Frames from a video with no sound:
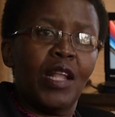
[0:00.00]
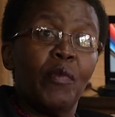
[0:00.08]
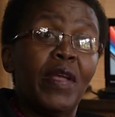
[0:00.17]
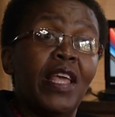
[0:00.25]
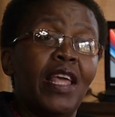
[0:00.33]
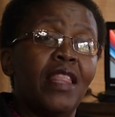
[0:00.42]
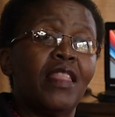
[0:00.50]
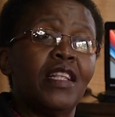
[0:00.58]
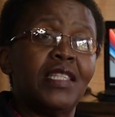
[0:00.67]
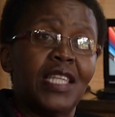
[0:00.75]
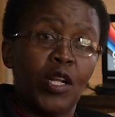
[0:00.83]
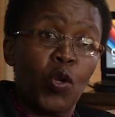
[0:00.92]
Can we get the
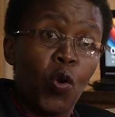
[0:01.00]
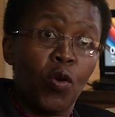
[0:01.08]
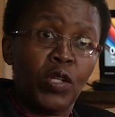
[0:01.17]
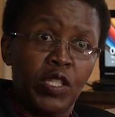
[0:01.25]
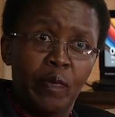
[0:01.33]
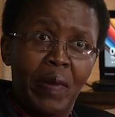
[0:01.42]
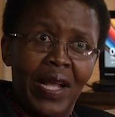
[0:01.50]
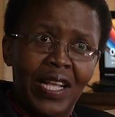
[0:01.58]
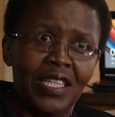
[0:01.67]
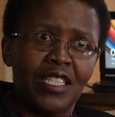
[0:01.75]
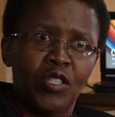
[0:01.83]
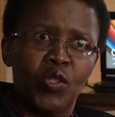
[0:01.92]
technology
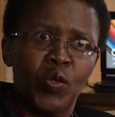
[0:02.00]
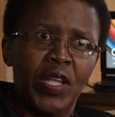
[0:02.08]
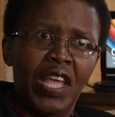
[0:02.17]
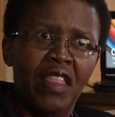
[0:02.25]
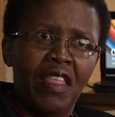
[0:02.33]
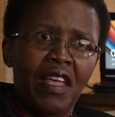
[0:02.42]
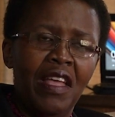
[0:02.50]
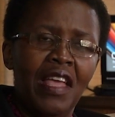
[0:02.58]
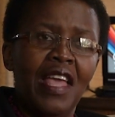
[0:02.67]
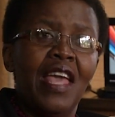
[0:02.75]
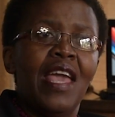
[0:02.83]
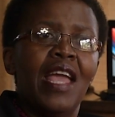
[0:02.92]
packages together
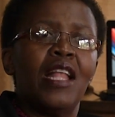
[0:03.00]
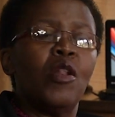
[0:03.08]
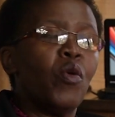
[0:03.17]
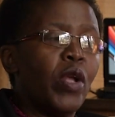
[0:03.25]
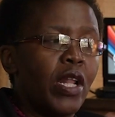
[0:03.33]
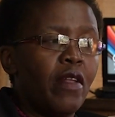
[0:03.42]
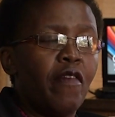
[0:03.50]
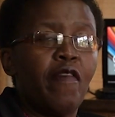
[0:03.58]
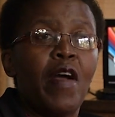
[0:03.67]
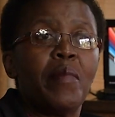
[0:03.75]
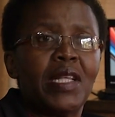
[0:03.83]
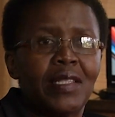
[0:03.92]
and look at the
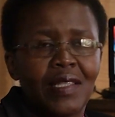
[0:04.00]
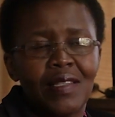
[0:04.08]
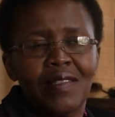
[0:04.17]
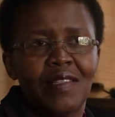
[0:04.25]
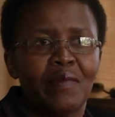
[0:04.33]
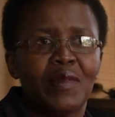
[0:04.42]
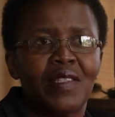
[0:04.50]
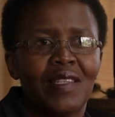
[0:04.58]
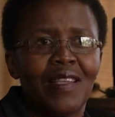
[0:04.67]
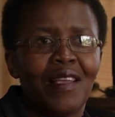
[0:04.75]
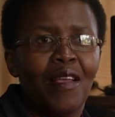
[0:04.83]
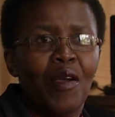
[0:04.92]
farming systems
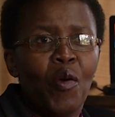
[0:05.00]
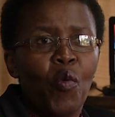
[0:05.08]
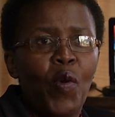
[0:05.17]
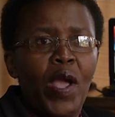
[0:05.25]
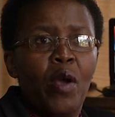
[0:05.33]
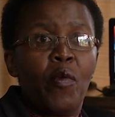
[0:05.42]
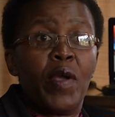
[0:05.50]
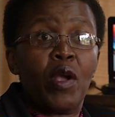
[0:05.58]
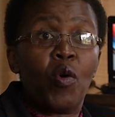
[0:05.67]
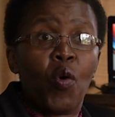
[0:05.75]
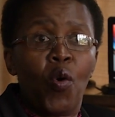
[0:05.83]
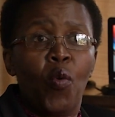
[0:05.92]
where we
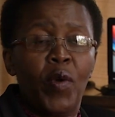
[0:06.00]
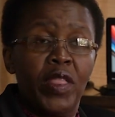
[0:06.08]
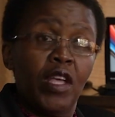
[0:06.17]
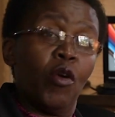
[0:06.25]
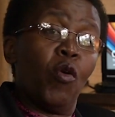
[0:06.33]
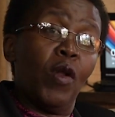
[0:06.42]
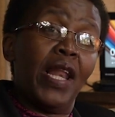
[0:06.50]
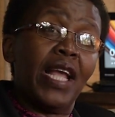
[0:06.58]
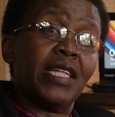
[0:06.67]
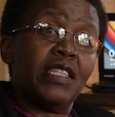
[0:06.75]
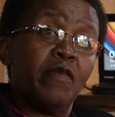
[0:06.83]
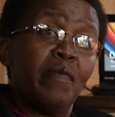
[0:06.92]
go with a
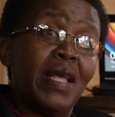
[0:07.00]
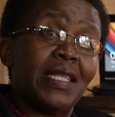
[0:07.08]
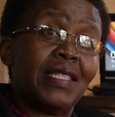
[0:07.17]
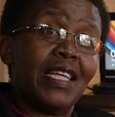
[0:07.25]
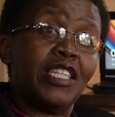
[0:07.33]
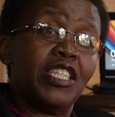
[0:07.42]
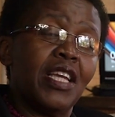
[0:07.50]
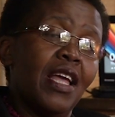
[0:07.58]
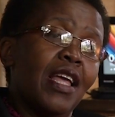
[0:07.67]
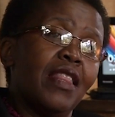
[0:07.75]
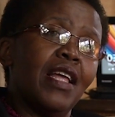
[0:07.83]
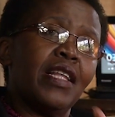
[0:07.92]
collective message
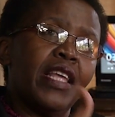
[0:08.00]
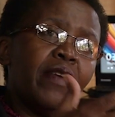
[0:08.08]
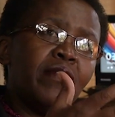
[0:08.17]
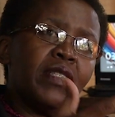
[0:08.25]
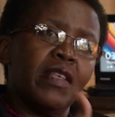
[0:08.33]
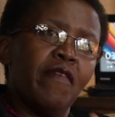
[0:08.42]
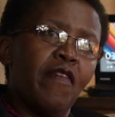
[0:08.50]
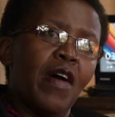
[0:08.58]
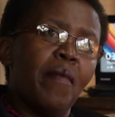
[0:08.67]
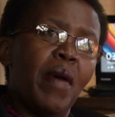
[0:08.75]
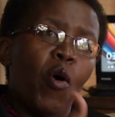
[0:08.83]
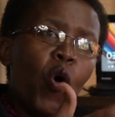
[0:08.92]
that gives the
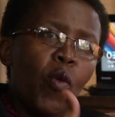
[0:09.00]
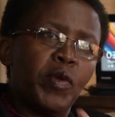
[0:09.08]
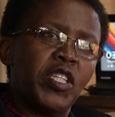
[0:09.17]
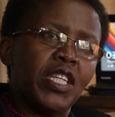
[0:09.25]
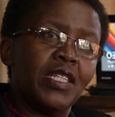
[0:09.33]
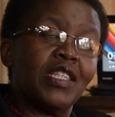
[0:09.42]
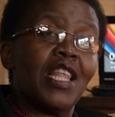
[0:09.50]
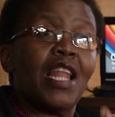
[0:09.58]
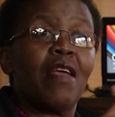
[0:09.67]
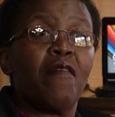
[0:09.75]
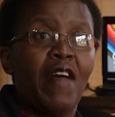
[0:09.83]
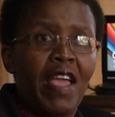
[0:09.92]
farmer options
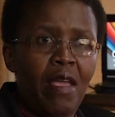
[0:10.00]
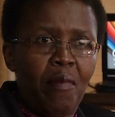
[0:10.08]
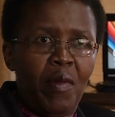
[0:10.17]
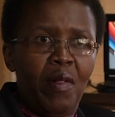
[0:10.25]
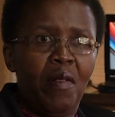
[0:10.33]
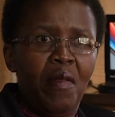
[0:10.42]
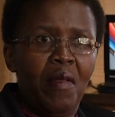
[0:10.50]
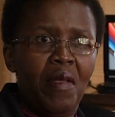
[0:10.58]
that are viable?